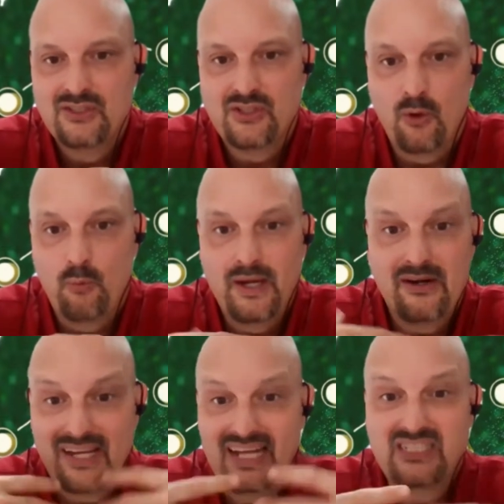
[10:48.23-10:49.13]
So we
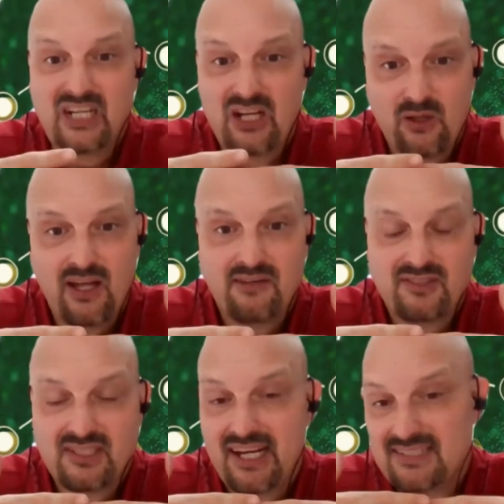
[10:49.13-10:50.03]
are engaging in a lot of
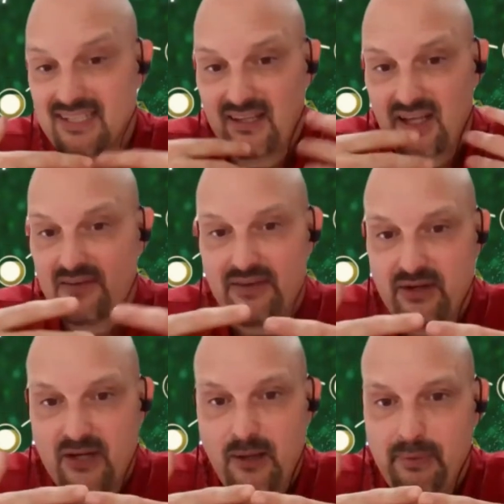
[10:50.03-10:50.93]
science, and a lot of
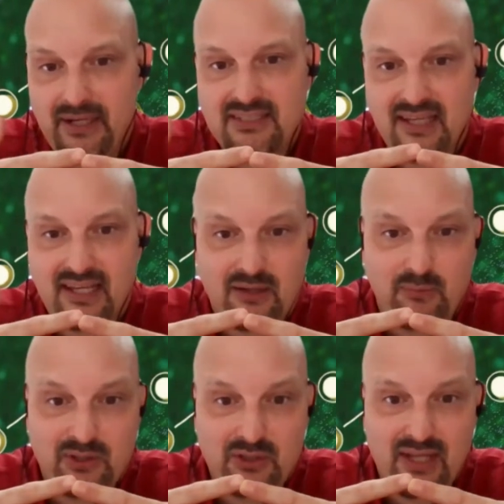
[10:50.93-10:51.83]
other companies
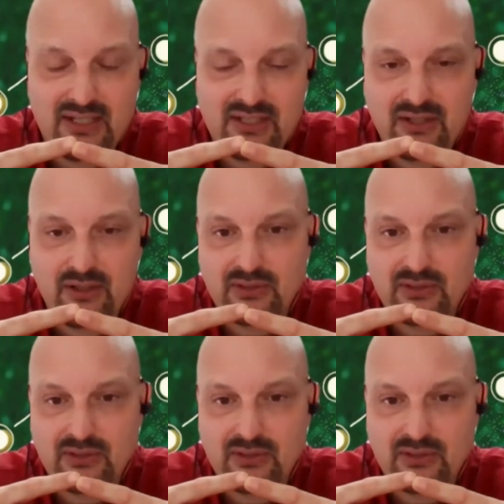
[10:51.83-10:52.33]
will do that too.